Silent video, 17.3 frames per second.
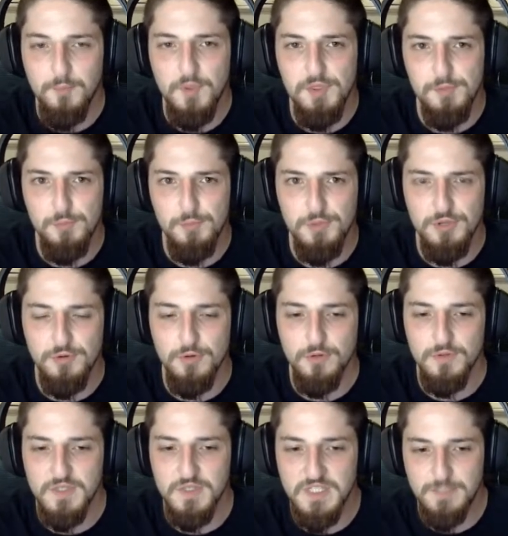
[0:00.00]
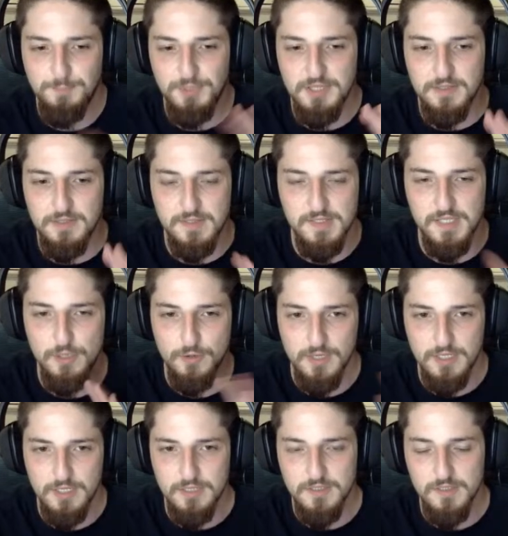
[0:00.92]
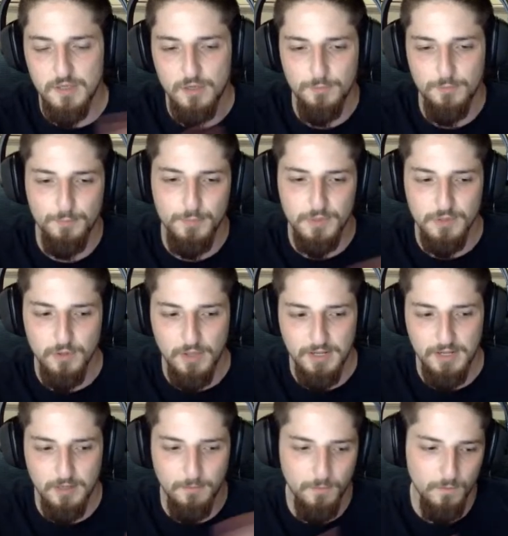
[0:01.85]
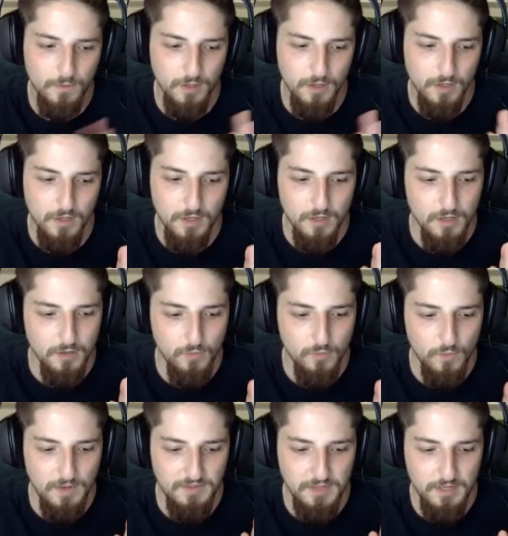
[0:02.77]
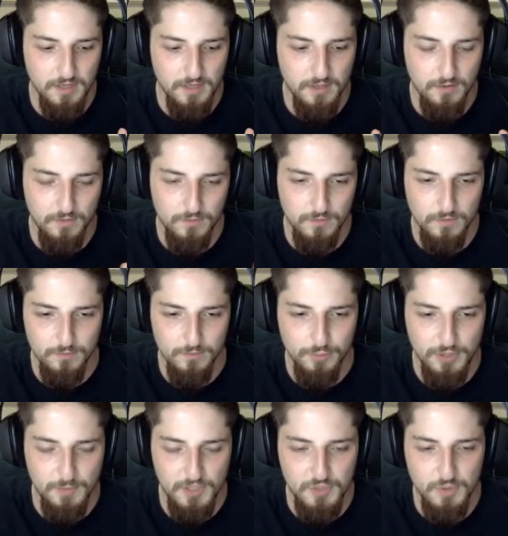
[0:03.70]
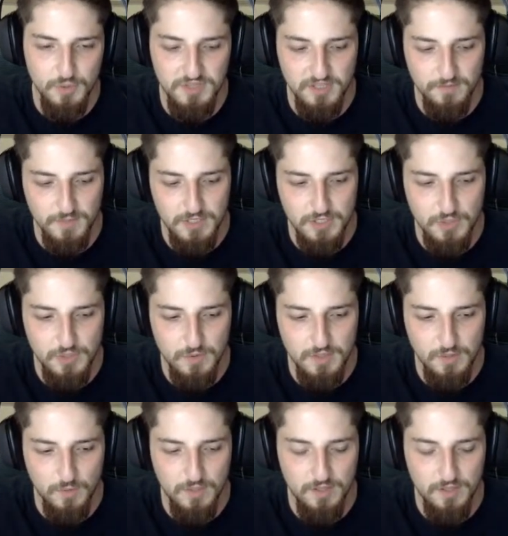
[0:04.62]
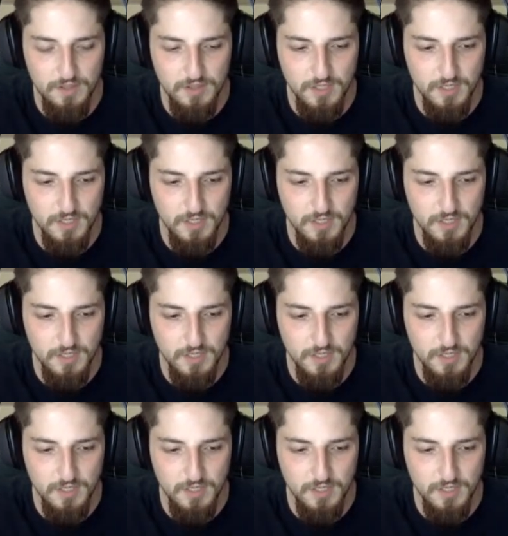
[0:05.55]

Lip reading: The split series, like where they pretty much what they've been doing with